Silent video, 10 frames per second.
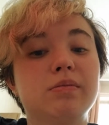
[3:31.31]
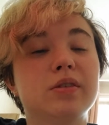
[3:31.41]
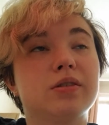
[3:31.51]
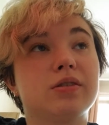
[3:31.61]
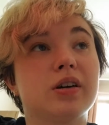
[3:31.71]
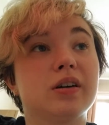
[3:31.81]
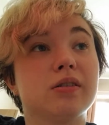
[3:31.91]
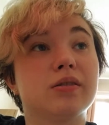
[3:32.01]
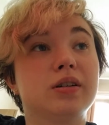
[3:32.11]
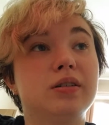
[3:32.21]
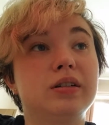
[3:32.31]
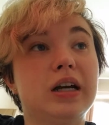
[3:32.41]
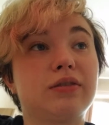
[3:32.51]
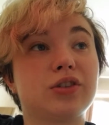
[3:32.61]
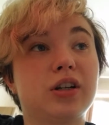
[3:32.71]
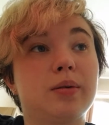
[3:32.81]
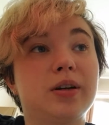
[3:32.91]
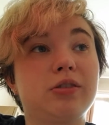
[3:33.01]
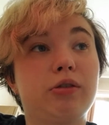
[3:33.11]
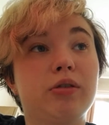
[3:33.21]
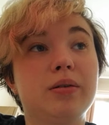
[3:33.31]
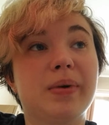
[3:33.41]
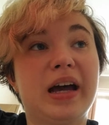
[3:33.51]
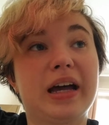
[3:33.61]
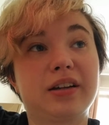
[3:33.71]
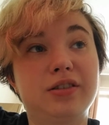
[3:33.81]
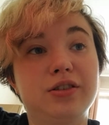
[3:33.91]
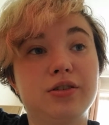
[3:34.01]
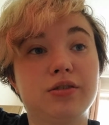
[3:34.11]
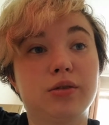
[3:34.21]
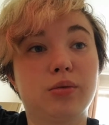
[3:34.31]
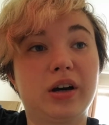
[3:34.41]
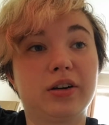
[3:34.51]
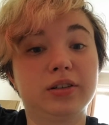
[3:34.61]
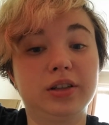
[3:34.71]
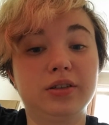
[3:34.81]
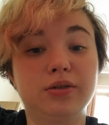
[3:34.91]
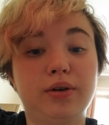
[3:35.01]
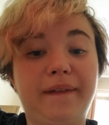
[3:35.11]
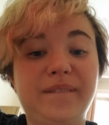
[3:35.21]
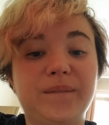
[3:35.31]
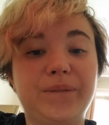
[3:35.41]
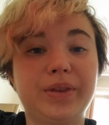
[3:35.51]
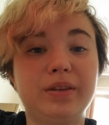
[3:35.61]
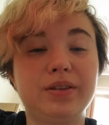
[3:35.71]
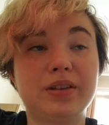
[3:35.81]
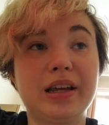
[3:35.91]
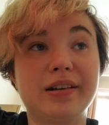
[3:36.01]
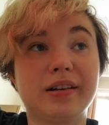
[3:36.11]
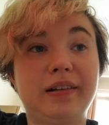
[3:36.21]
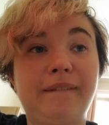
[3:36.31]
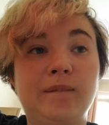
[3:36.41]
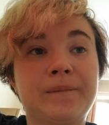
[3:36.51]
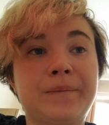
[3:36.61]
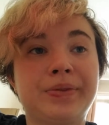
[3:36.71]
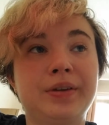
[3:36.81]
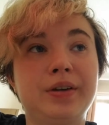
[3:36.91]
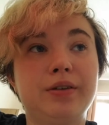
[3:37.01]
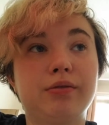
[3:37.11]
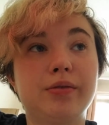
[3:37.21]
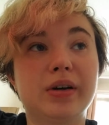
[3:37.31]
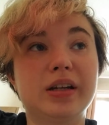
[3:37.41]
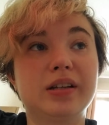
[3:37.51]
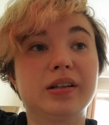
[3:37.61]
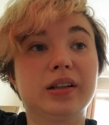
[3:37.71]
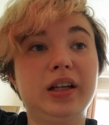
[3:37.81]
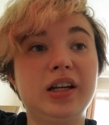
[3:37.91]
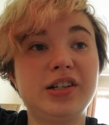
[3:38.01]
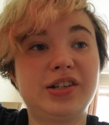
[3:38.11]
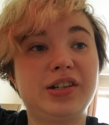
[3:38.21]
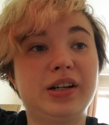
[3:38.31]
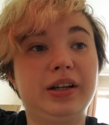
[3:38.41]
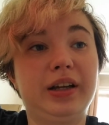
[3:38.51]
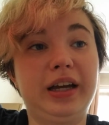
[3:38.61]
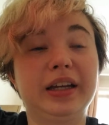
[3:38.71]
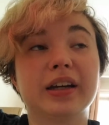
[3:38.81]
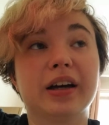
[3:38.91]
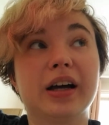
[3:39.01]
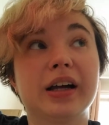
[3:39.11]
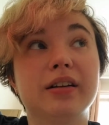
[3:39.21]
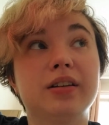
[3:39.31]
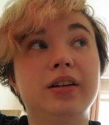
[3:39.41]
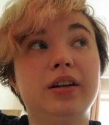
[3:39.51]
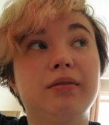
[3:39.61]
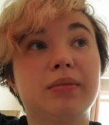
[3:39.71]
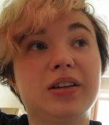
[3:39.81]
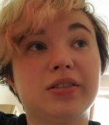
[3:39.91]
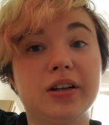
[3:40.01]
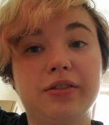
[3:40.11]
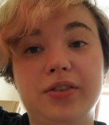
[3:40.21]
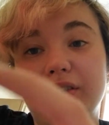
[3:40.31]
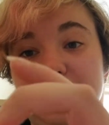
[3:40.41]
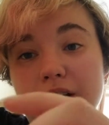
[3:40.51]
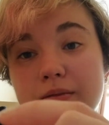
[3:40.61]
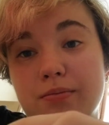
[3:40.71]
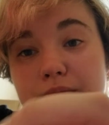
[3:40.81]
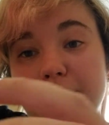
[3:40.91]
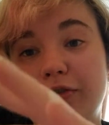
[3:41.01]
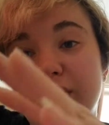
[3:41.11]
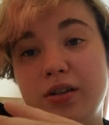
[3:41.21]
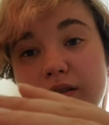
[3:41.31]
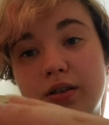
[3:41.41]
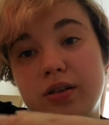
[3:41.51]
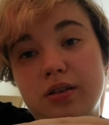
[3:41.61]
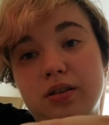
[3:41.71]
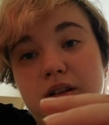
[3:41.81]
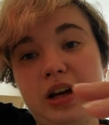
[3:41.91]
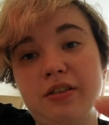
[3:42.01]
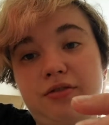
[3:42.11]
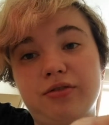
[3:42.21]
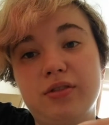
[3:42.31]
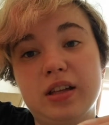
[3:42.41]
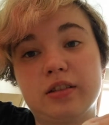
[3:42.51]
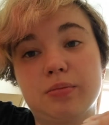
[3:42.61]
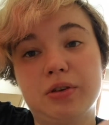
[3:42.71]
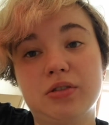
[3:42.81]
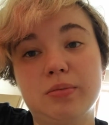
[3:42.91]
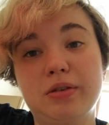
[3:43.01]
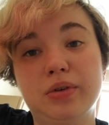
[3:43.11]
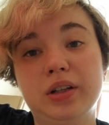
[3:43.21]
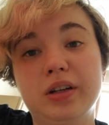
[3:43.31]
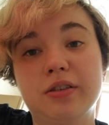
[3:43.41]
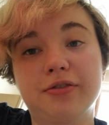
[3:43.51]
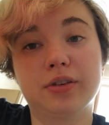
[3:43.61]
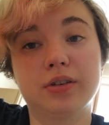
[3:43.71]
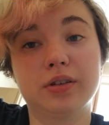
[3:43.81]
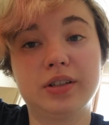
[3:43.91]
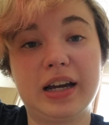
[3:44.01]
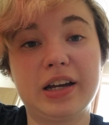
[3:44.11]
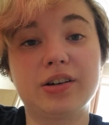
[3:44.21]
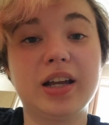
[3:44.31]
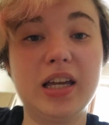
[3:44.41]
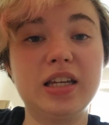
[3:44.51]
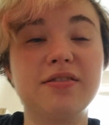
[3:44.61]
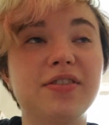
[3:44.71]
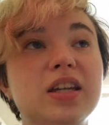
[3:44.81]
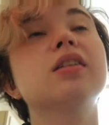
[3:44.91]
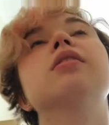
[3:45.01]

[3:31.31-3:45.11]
So after Starbucks, we went back to the Waterloo station. We went into Lush. I got myself some foot stuff that's supposed to be really good for tired, achy feet.